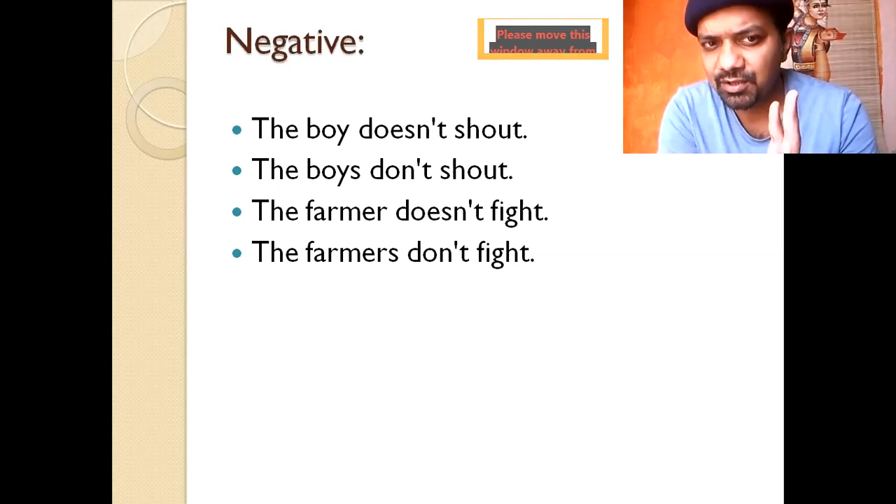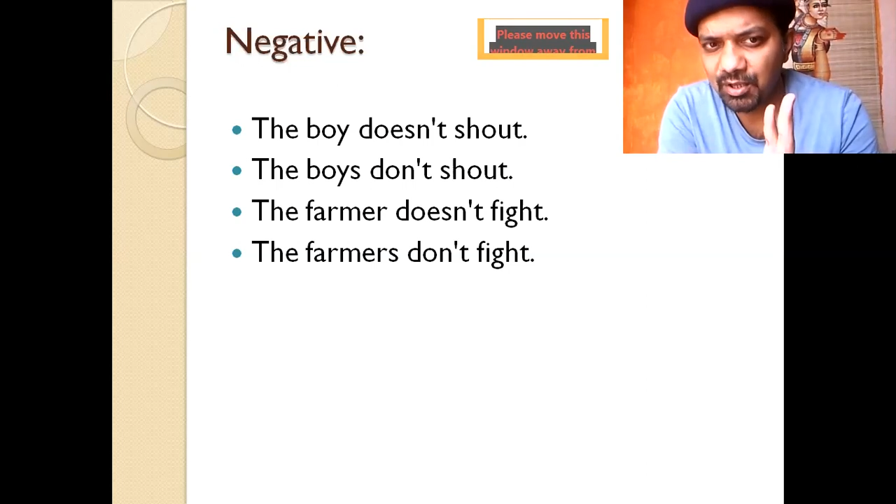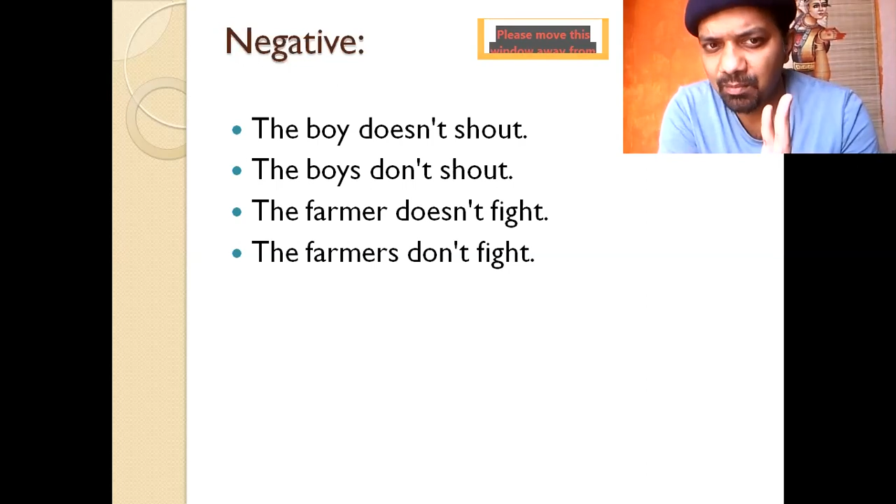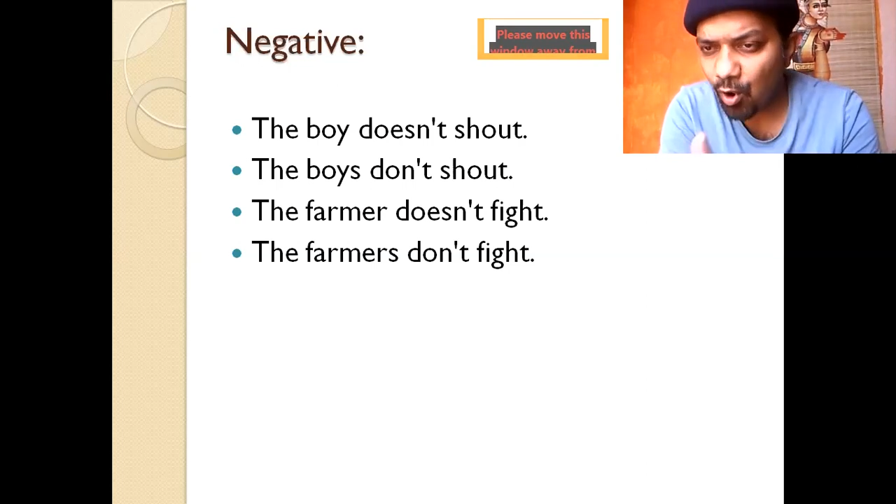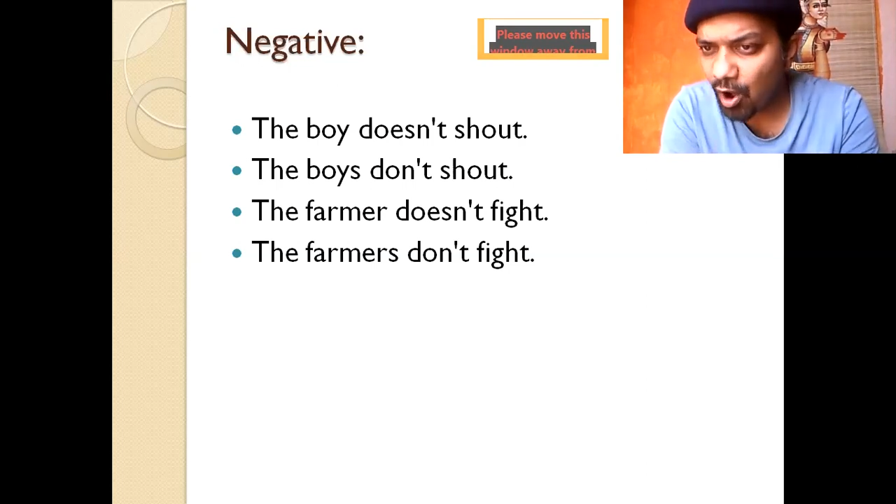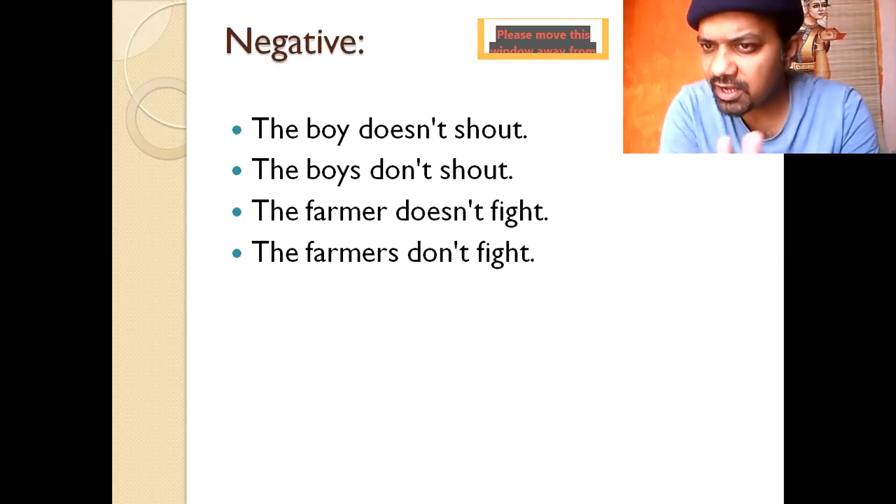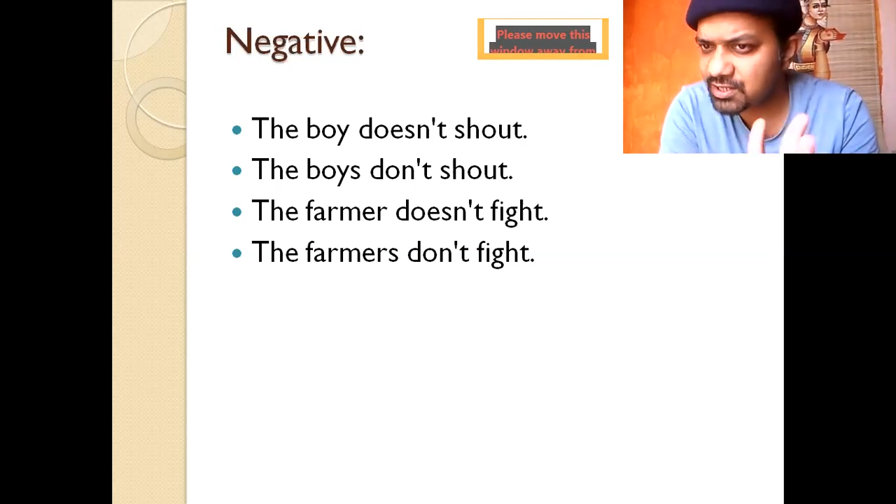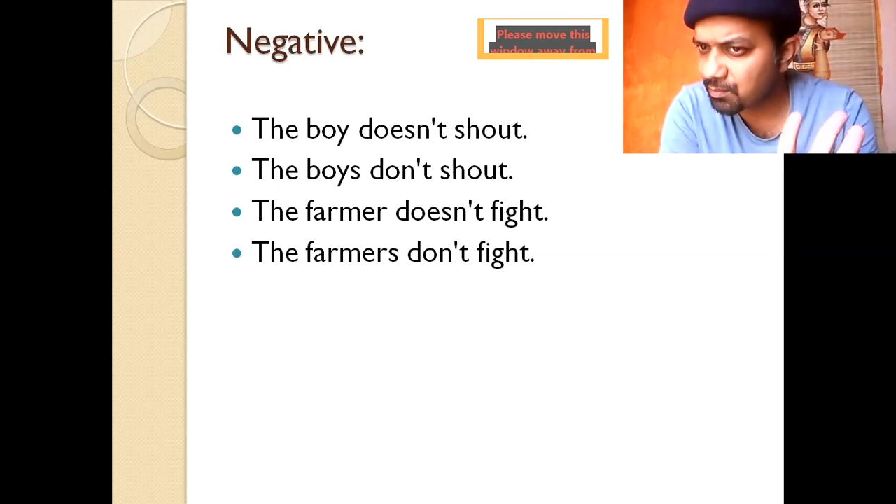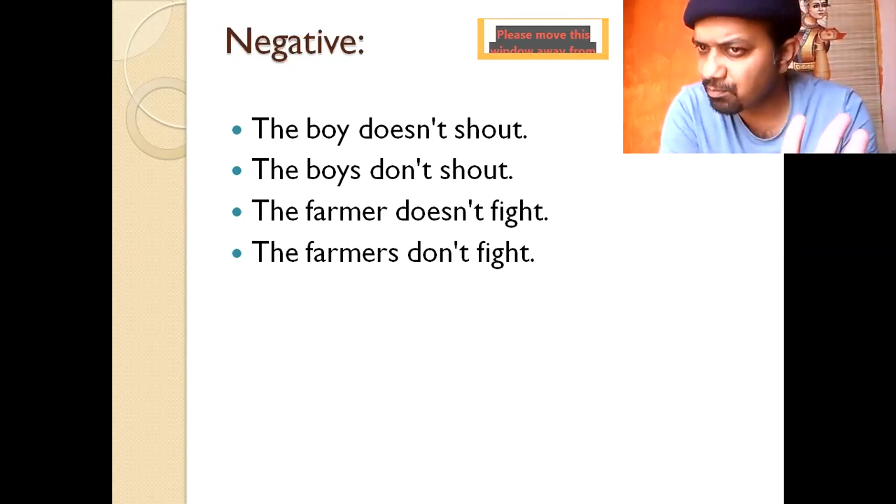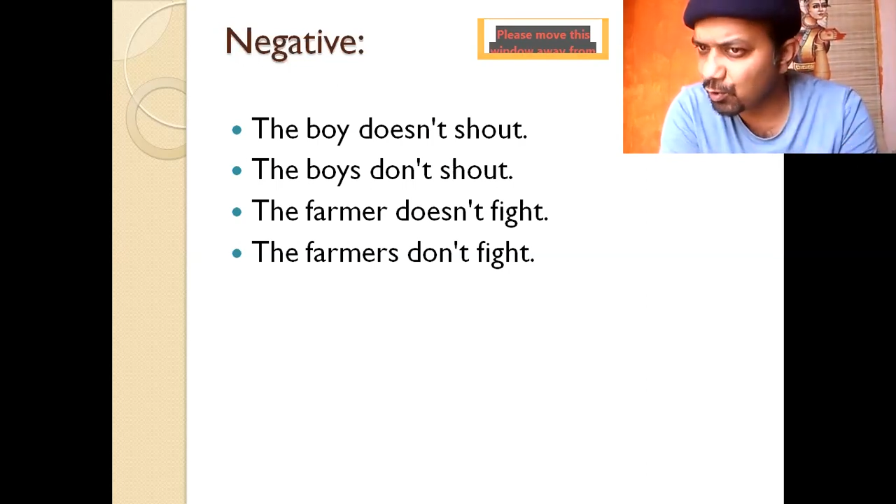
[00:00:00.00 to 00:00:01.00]
The
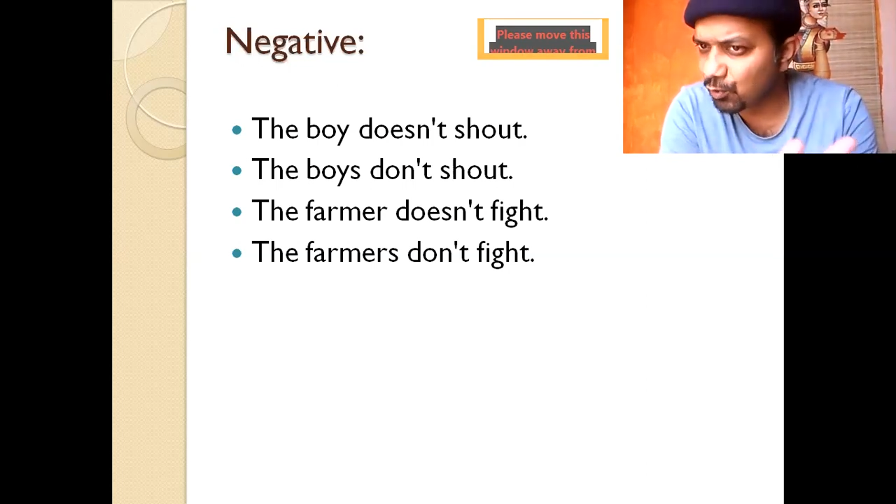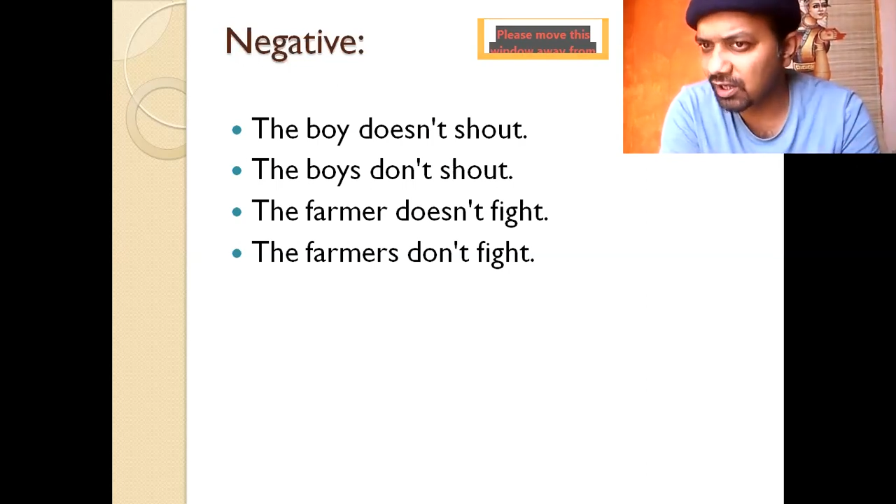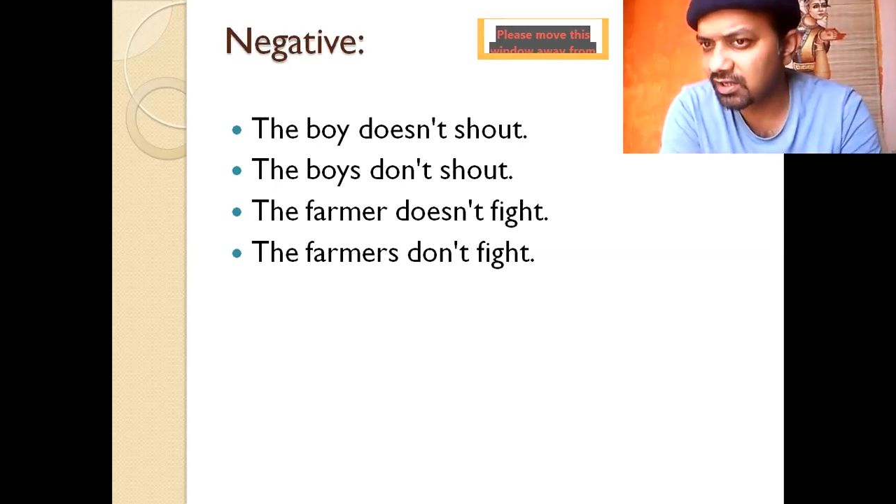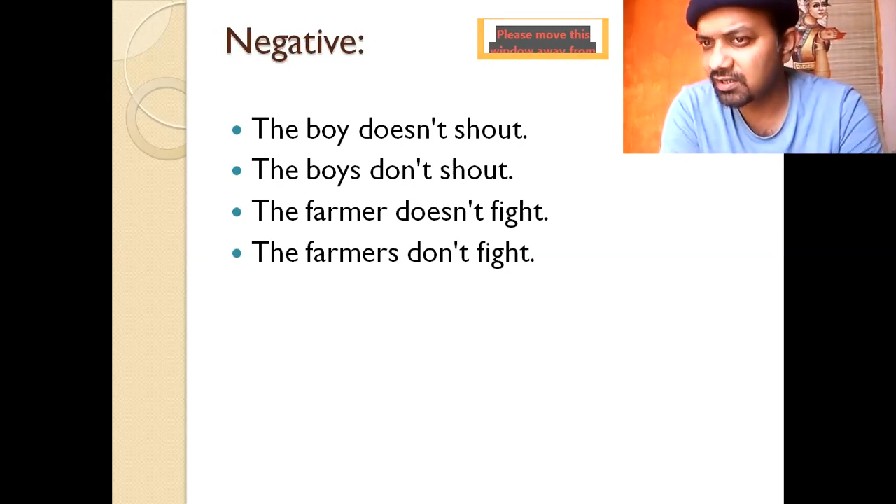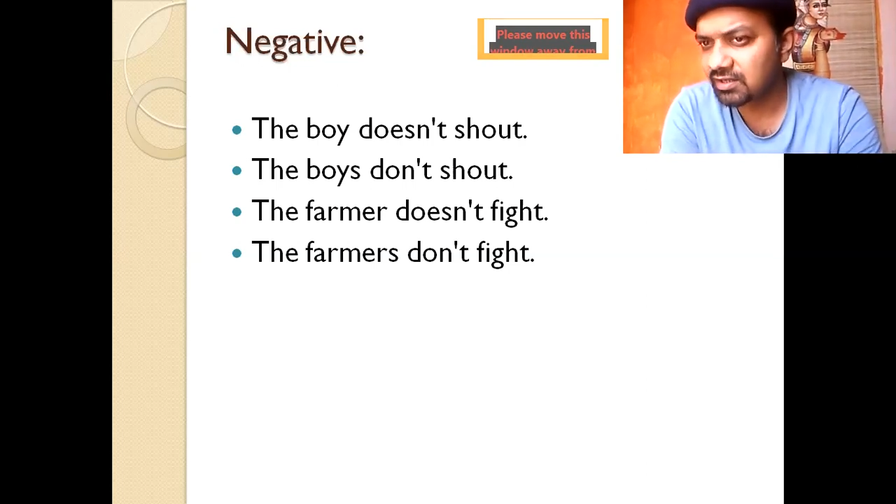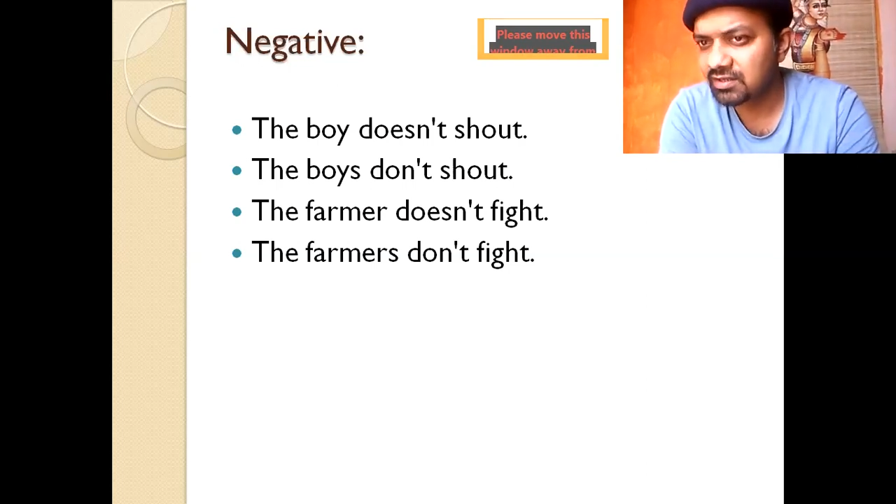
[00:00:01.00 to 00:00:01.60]
boys plural.